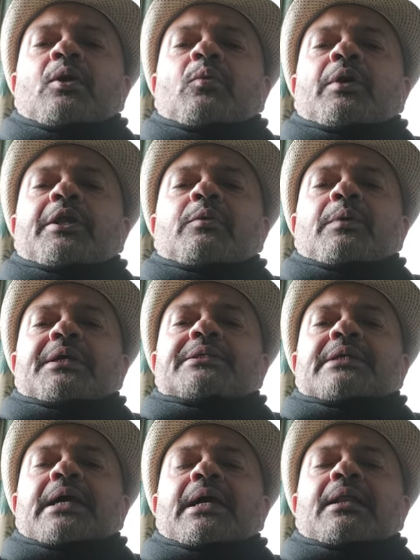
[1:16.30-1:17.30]
When you
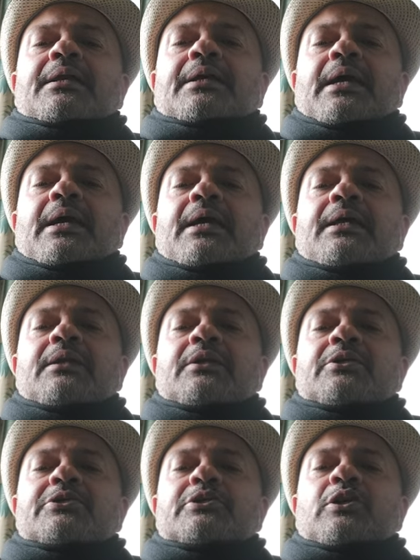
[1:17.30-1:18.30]
exhale again,
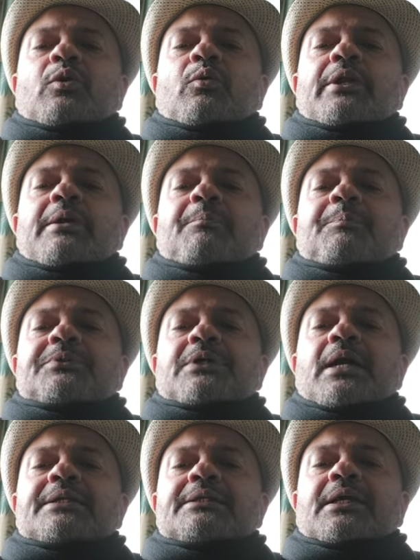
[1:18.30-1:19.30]
you slowly
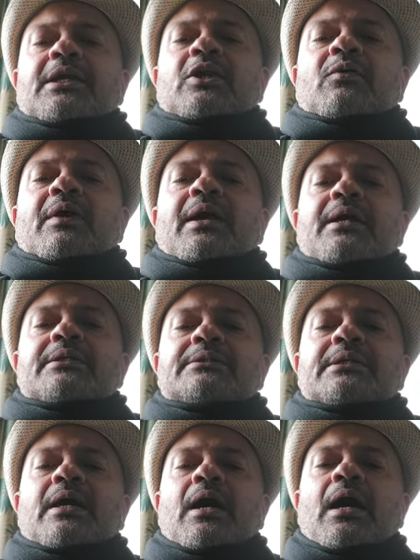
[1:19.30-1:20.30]
start taking your
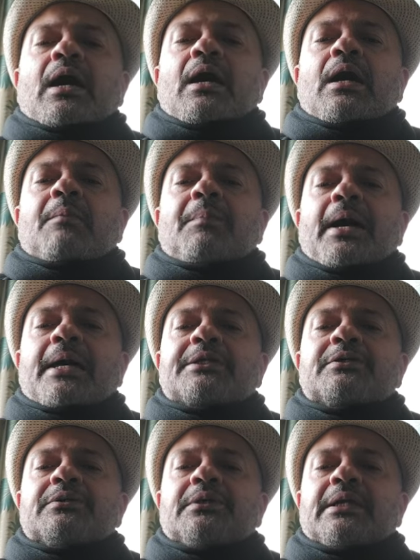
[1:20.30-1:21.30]
hands back
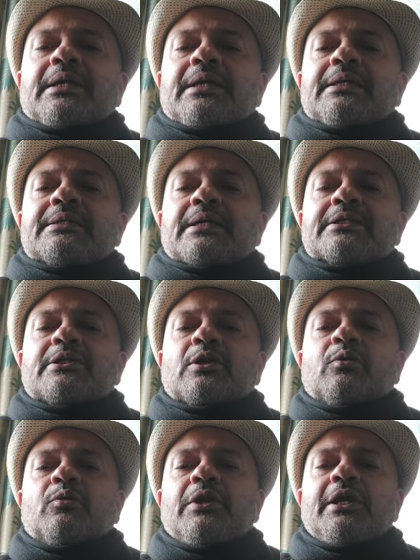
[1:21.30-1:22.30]
to the knees, and
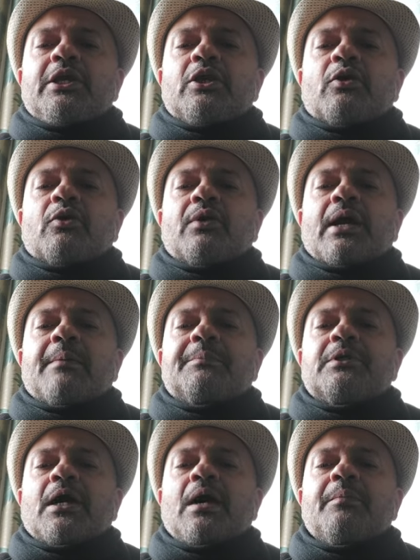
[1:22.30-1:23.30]
slowly your
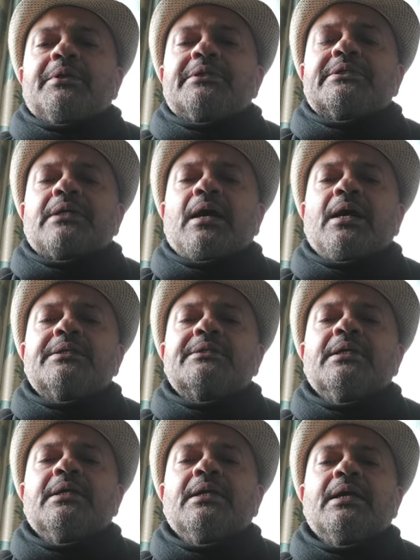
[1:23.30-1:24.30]
abdomen starts
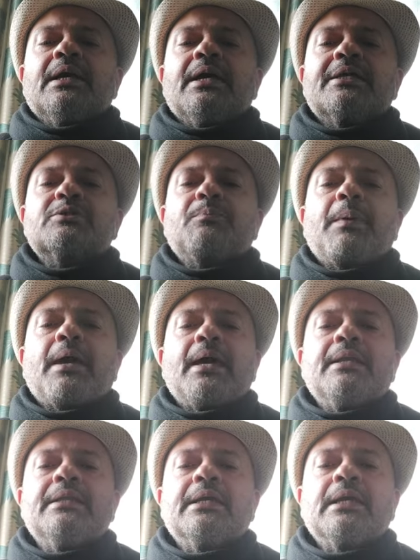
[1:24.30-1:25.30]

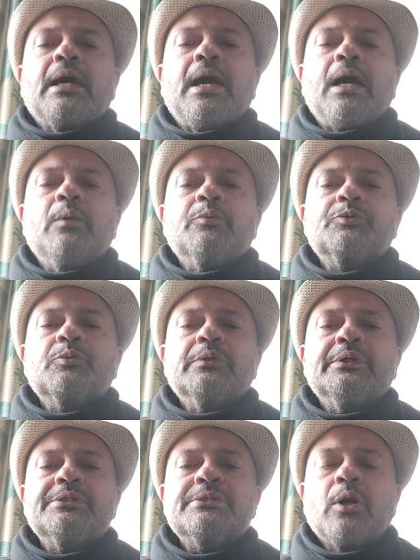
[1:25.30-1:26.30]
expanding
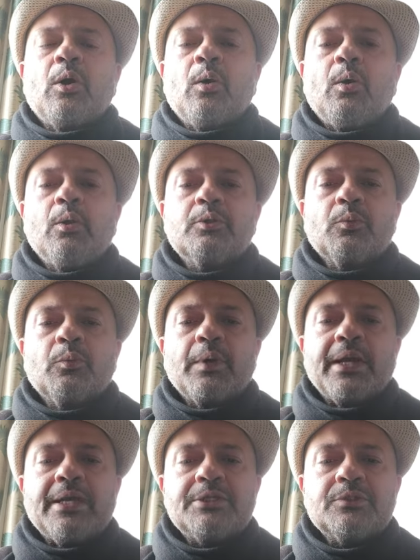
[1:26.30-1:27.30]
outwards all the
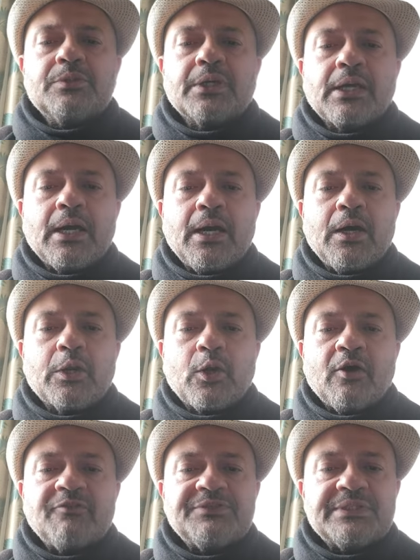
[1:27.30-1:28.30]
way to the count
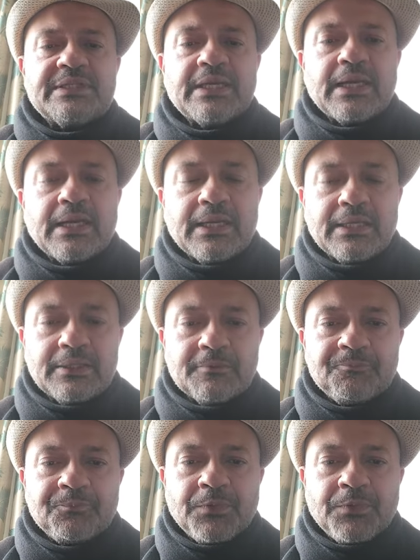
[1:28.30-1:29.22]
of 10.